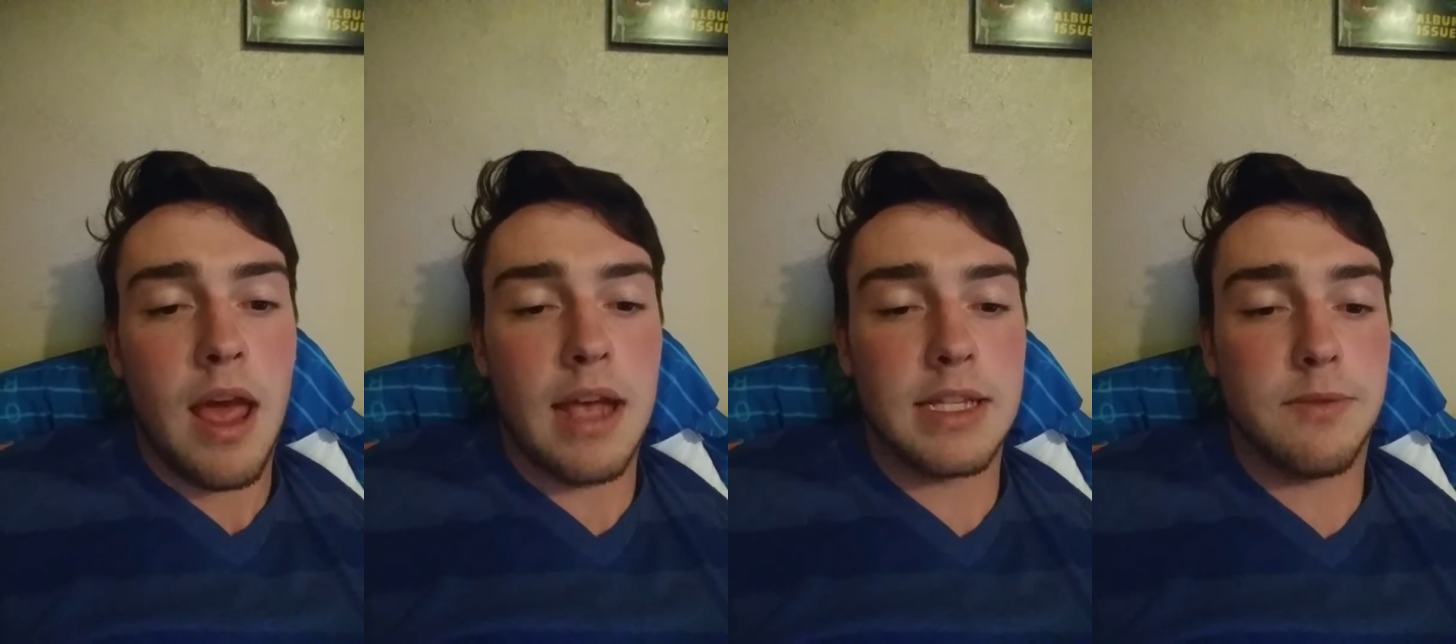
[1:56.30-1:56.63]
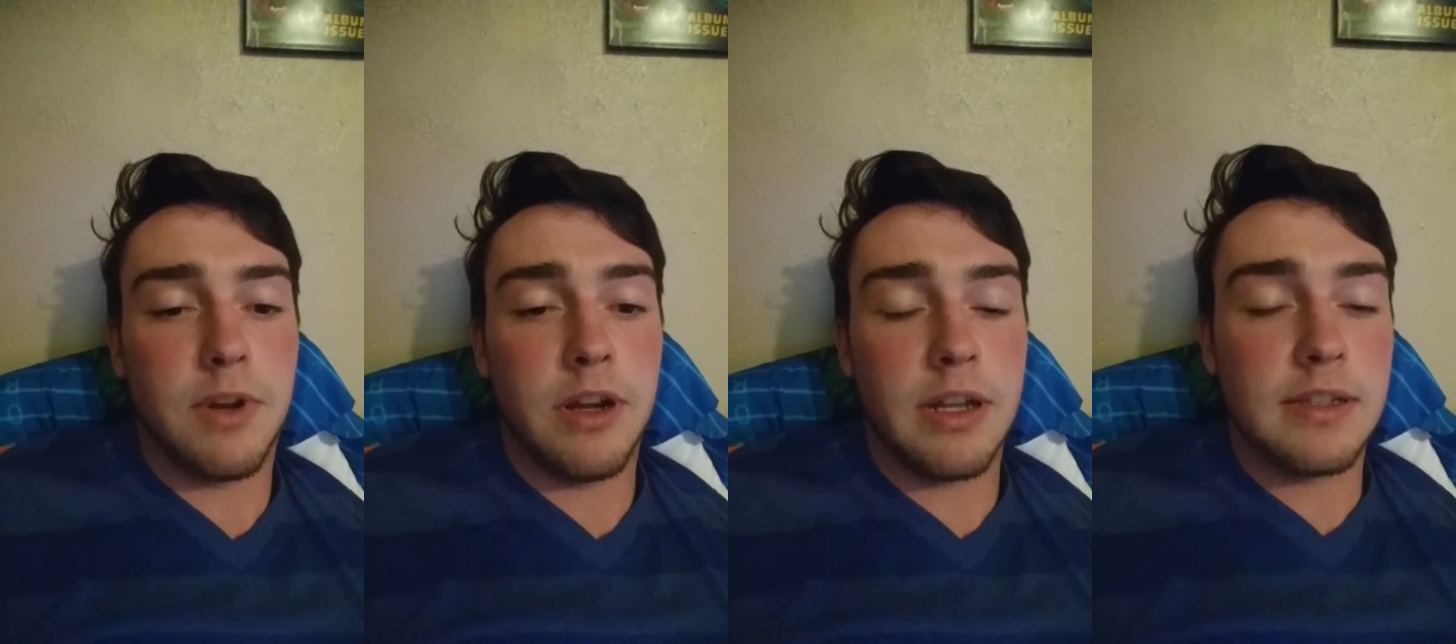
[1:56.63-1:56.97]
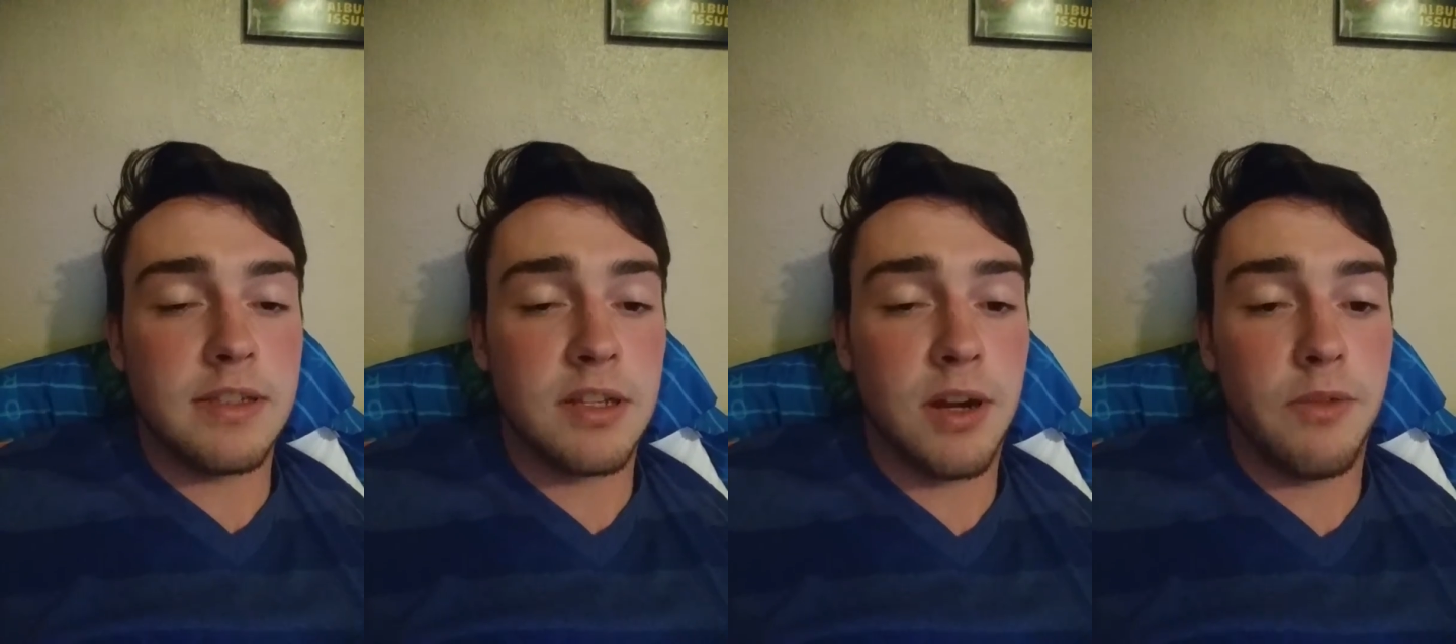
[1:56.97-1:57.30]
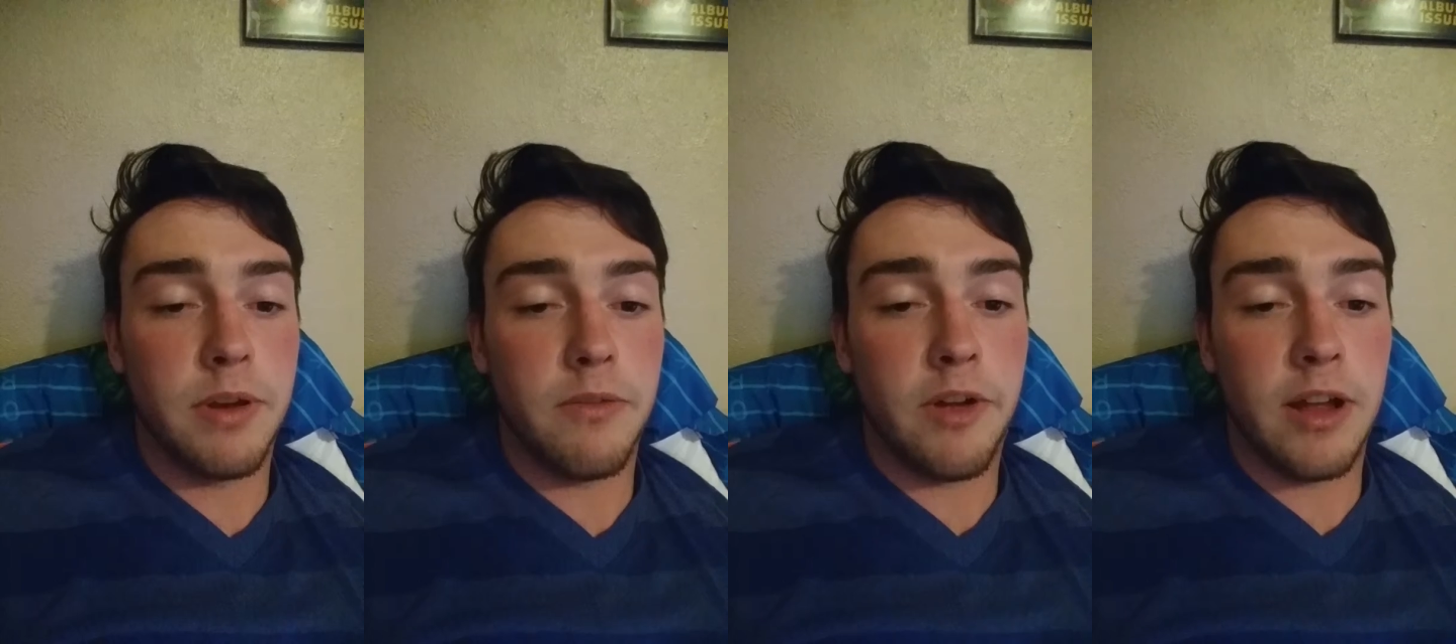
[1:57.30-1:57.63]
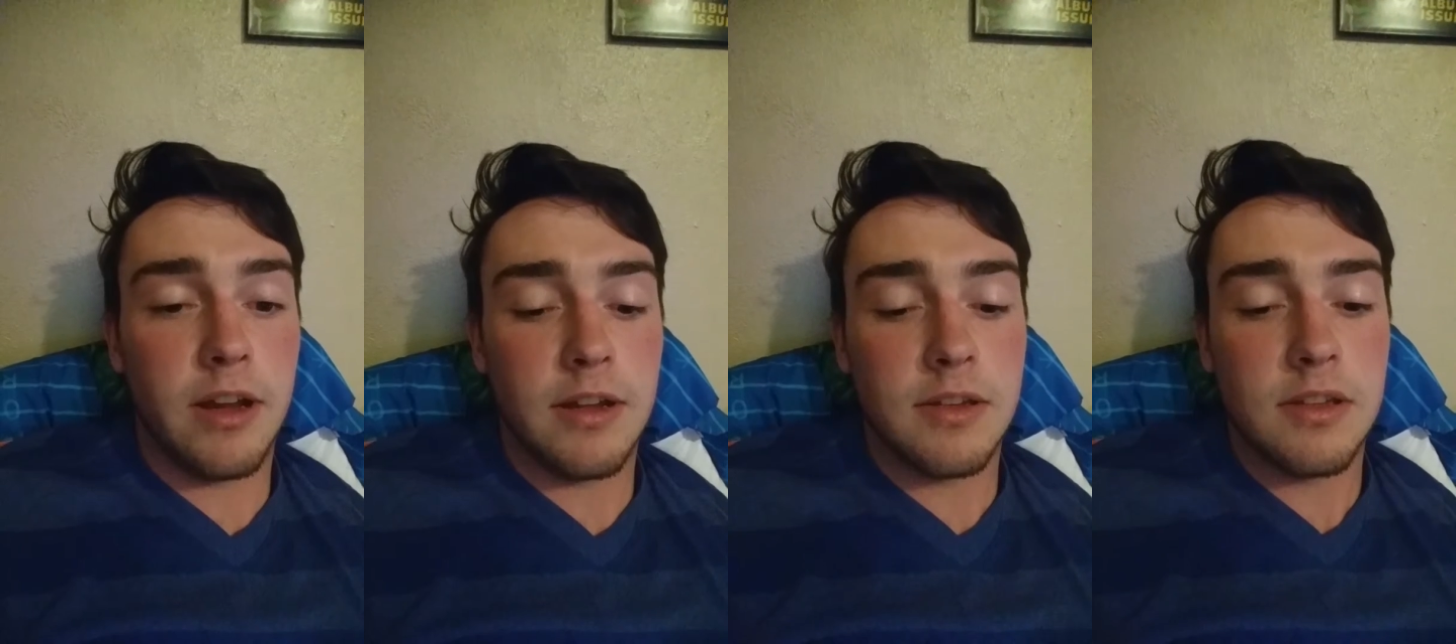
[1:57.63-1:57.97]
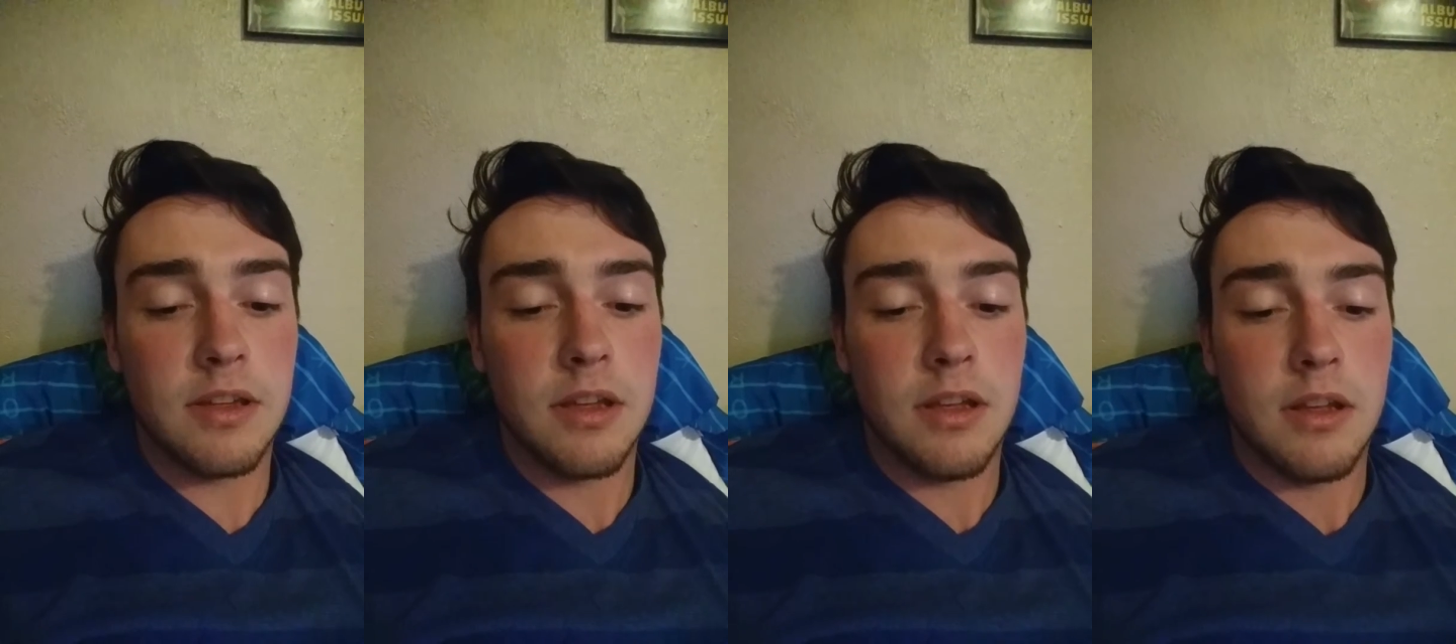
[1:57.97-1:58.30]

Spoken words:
has a very conservative audience.